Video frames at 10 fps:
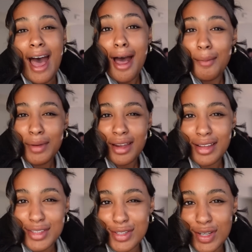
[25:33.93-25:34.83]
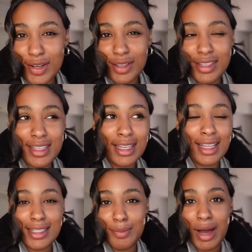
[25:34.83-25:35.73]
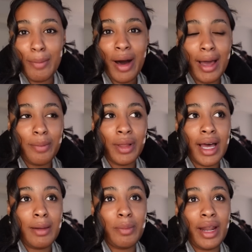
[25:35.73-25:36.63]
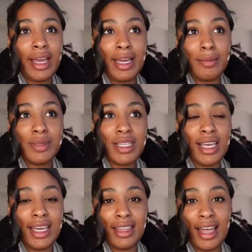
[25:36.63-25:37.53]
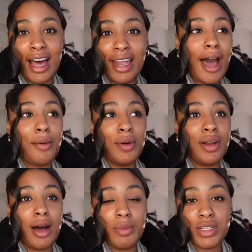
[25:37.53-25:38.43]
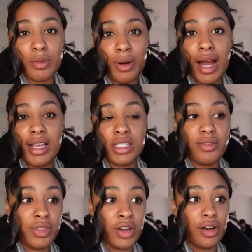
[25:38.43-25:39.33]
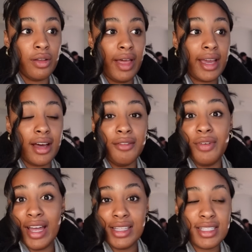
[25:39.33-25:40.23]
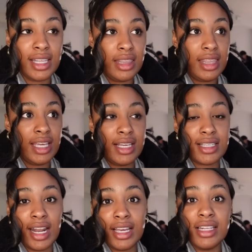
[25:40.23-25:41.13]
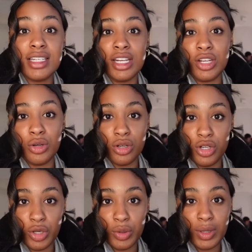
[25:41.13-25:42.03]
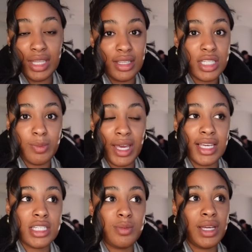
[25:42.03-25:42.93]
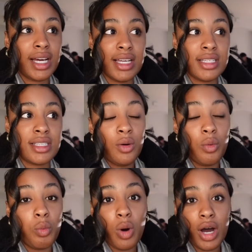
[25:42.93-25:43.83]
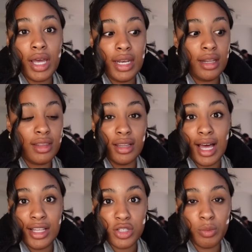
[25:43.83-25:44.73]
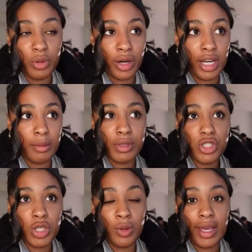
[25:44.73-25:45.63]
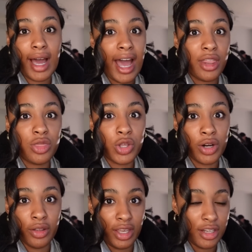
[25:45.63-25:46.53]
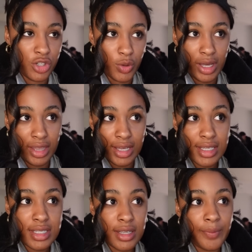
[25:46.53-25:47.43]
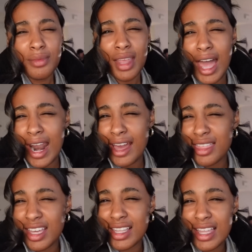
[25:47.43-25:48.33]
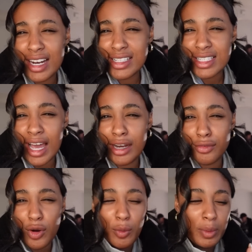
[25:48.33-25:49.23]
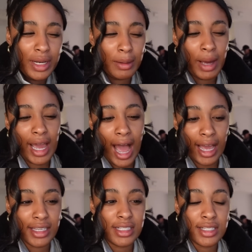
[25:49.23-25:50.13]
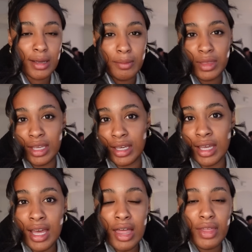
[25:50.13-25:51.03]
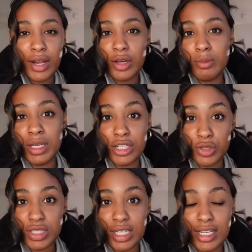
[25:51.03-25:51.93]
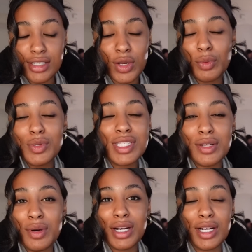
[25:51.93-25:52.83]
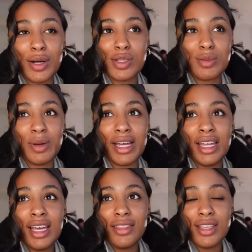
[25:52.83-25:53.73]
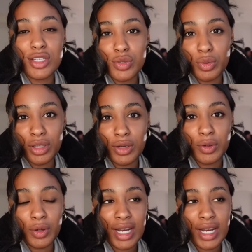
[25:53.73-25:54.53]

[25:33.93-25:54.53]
I'm not necessarily saying that's my pipeline, but I am saying that I would not be surprised if there are like events and things that I continue to do in the space, because one, the lines are blurring, but two, like I thoroughly enjoy this. And I think that it's kind of opening my eyes to something that I could be interested in. So we'll see where it goes, but this is really cool.